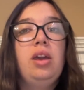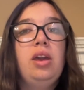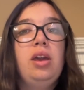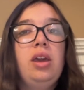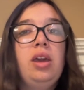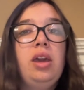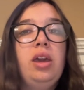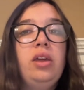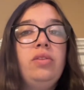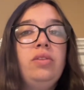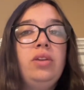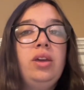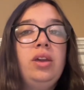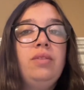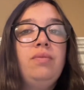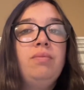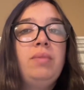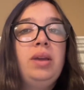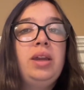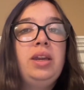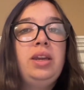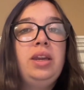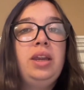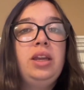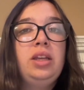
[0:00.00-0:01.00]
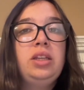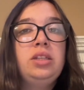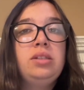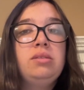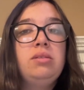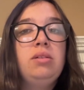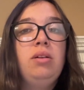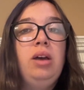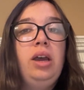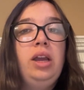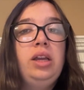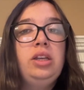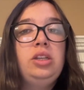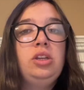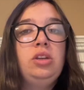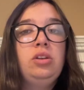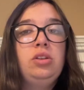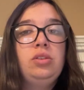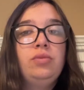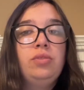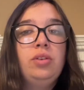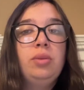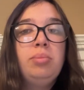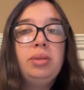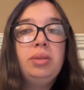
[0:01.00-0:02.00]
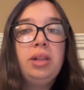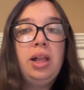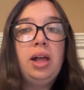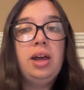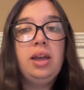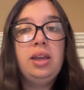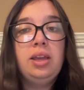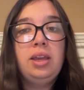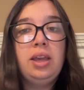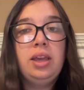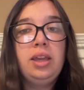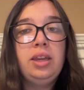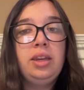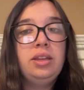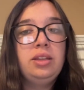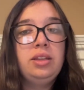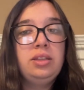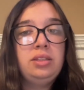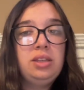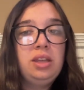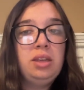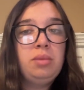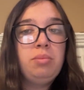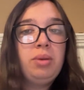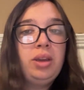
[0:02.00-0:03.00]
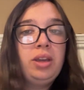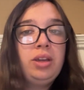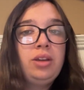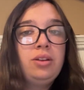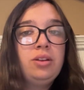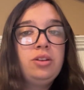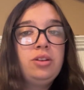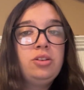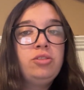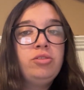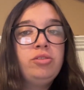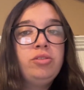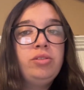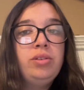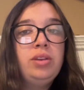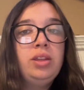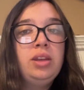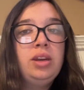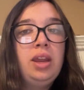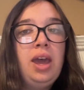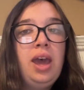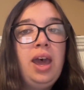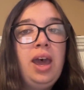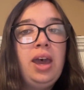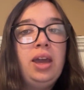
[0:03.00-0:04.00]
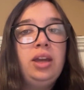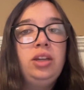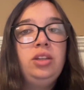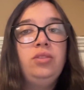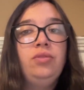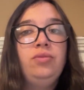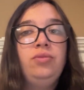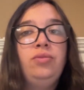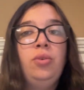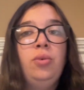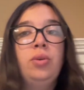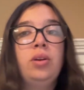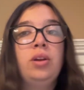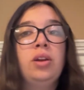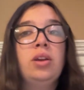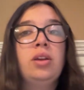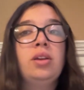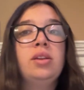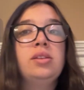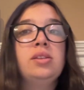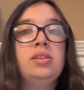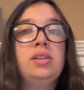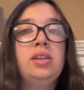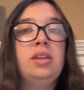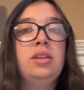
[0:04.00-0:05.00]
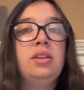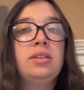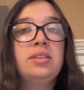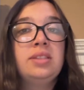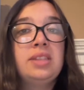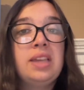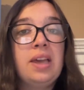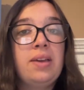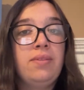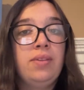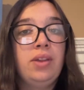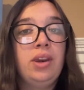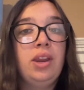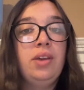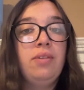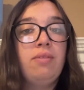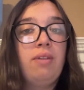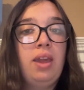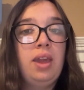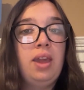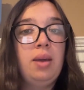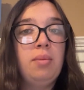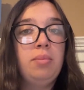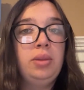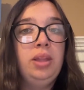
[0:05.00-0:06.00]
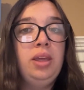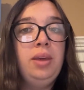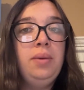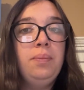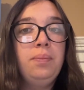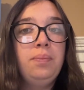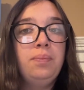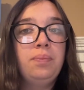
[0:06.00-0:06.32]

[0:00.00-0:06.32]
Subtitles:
And then my next quote I chose for plot, and it is said by Gertrude in Act 4, Scene 7 of Hamlet.